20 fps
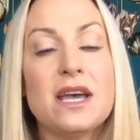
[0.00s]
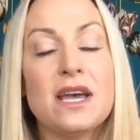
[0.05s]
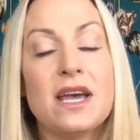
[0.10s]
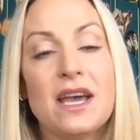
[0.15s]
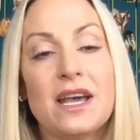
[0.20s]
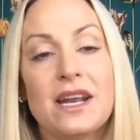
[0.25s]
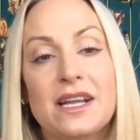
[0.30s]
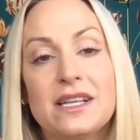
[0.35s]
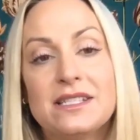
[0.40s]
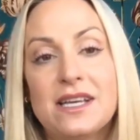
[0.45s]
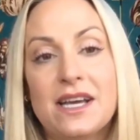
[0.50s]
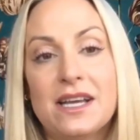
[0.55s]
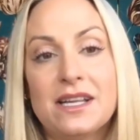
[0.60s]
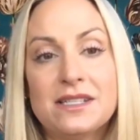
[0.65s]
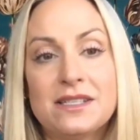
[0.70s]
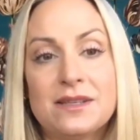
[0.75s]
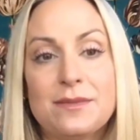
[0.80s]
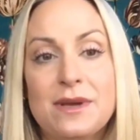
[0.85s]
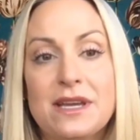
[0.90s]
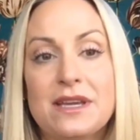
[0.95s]
And I tend
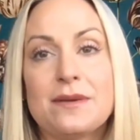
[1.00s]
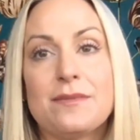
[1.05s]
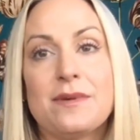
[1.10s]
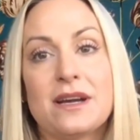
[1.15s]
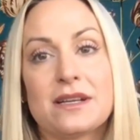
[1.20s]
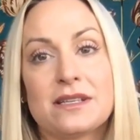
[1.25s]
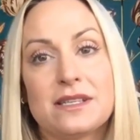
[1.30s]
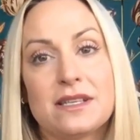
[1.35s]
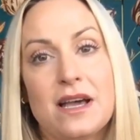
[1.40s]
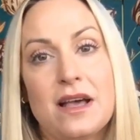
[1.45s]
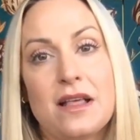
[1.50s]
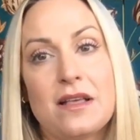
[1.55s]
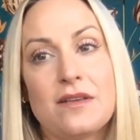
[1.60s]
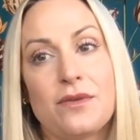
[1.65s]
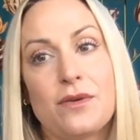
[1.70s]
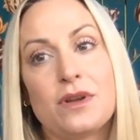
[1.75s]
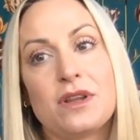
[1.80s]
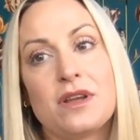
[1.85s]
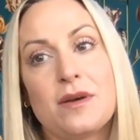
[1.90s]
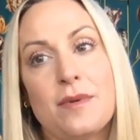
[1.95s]
to make it back to
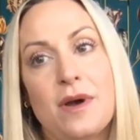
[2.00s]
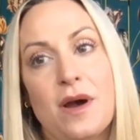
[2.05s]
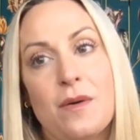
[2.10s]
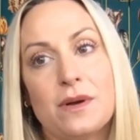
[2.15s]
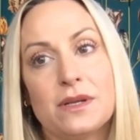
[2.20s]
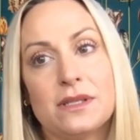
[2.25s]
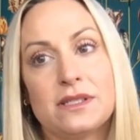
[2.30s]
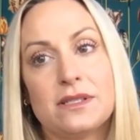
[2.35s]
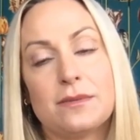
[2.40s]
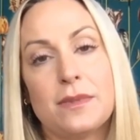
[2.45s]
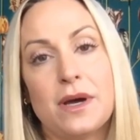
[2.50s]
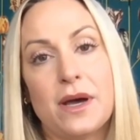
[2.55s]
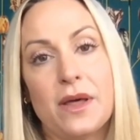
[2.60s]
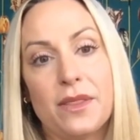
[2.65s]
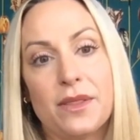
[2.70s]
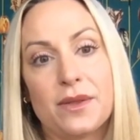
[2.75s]
California about once a month.